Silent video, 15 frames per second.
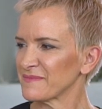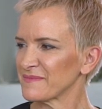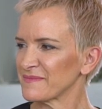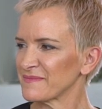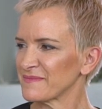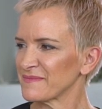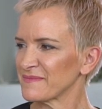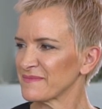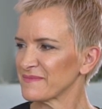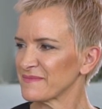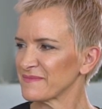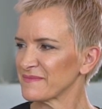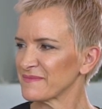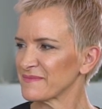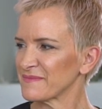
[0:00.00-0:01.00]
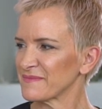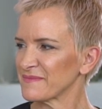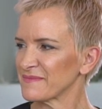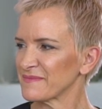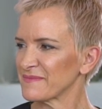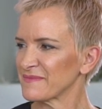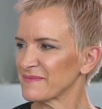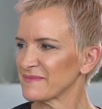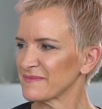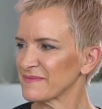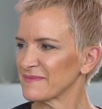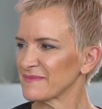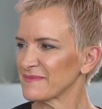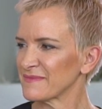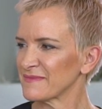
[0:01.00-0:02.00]

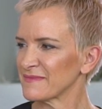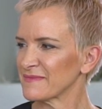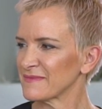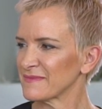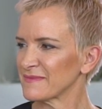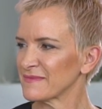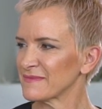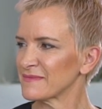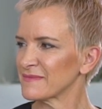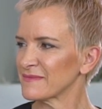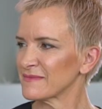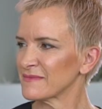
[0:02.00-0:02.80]
This person isn't speaking.